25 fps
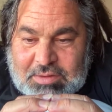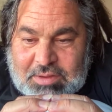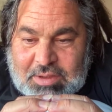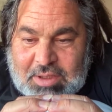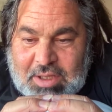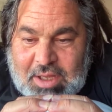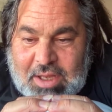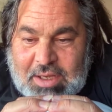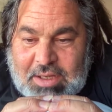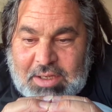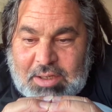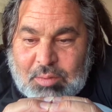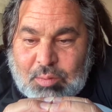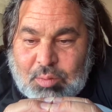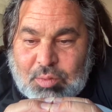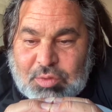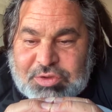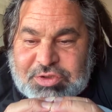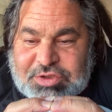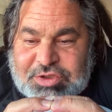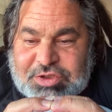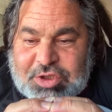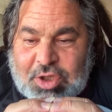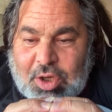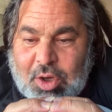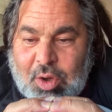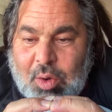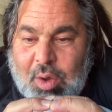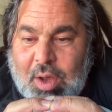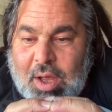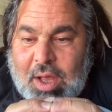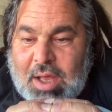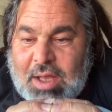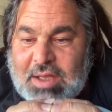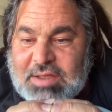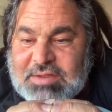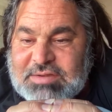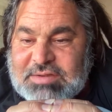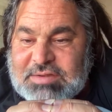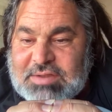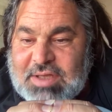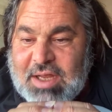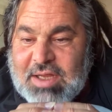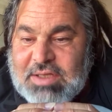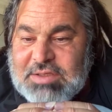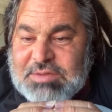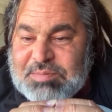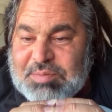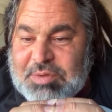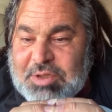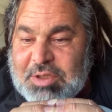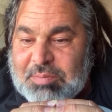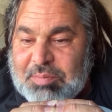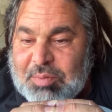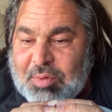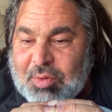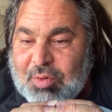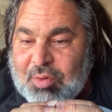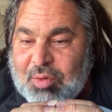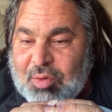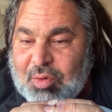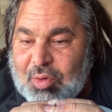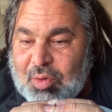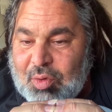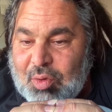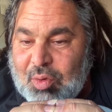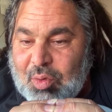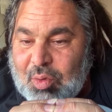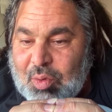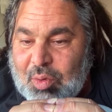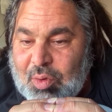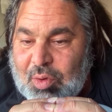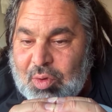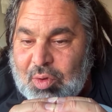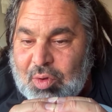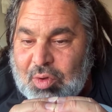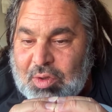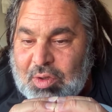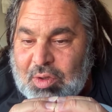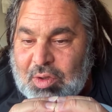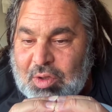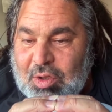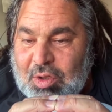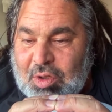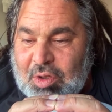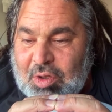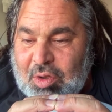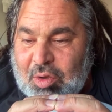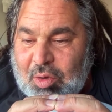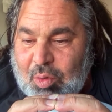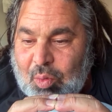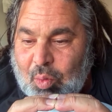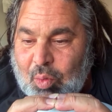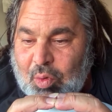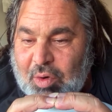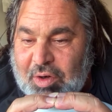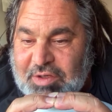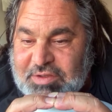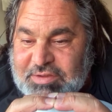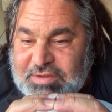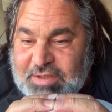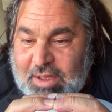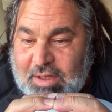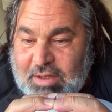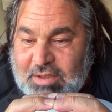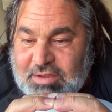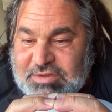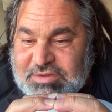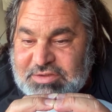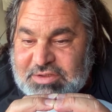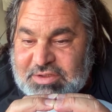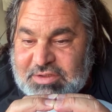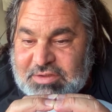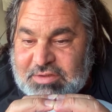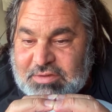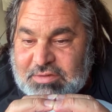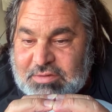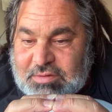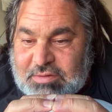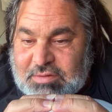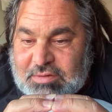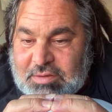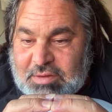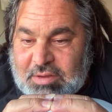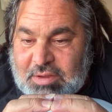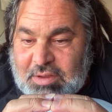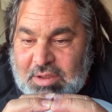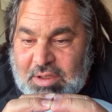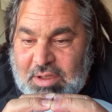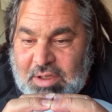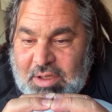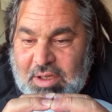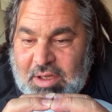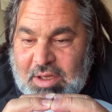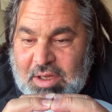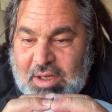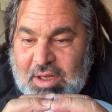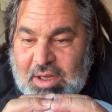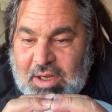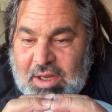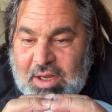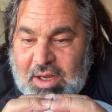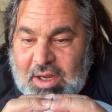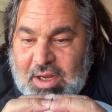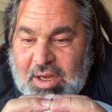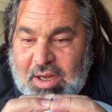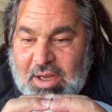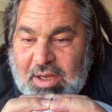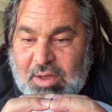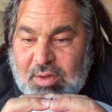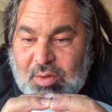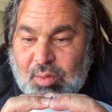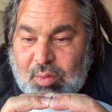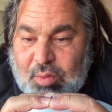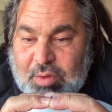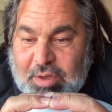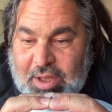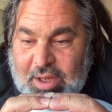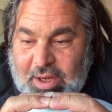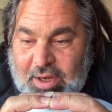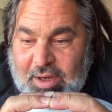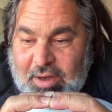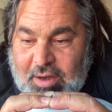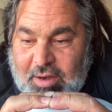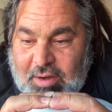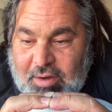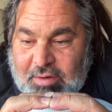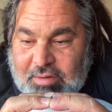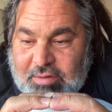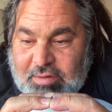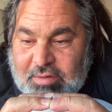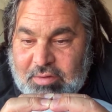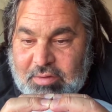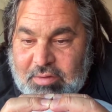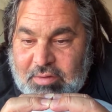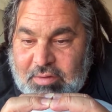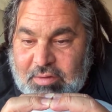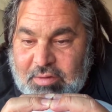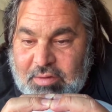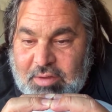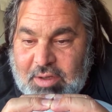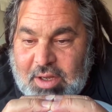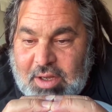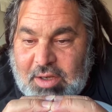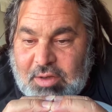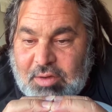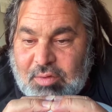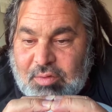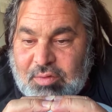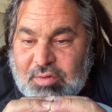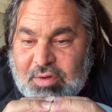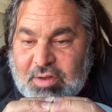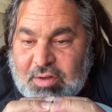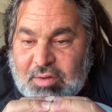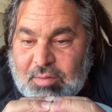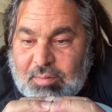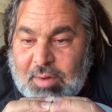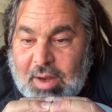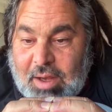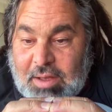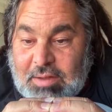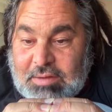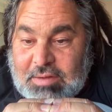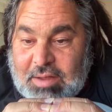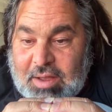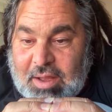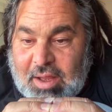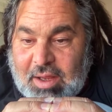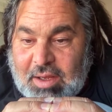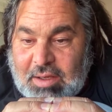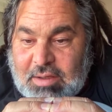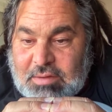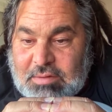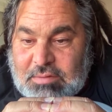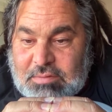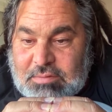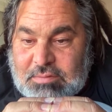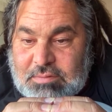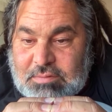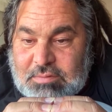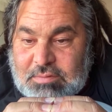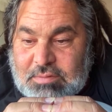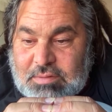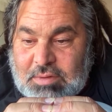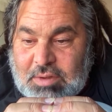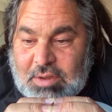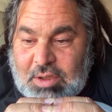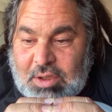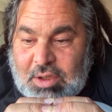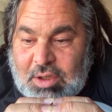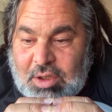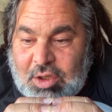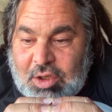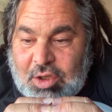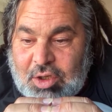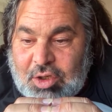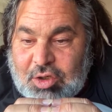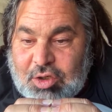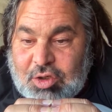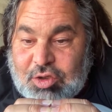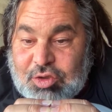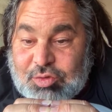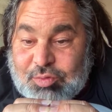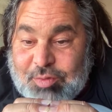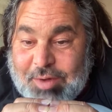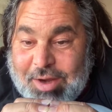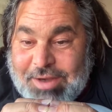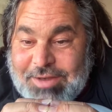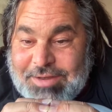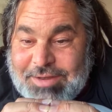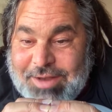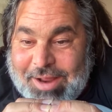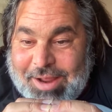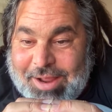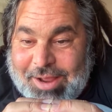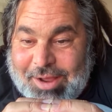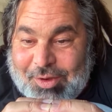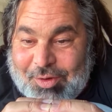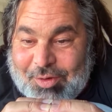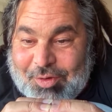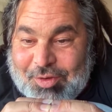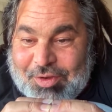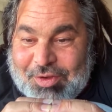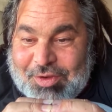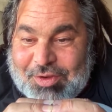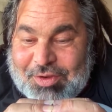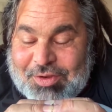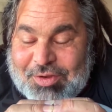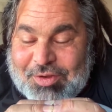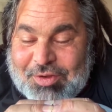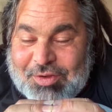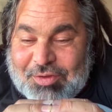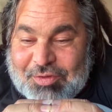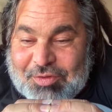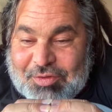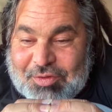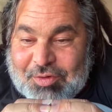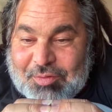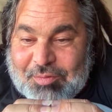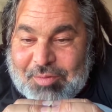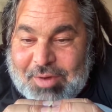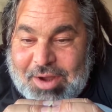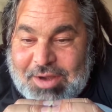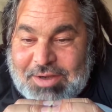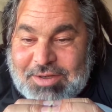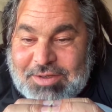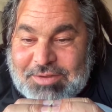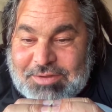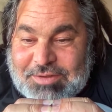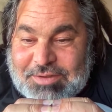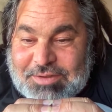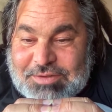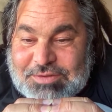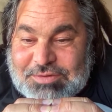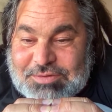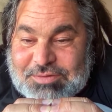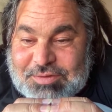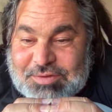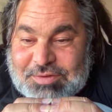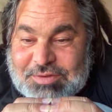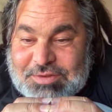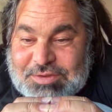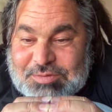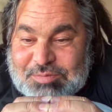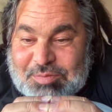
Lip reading: And it will show us as people who were intelligent and who cared and who did the right thing. Because right now, they're writing the history of this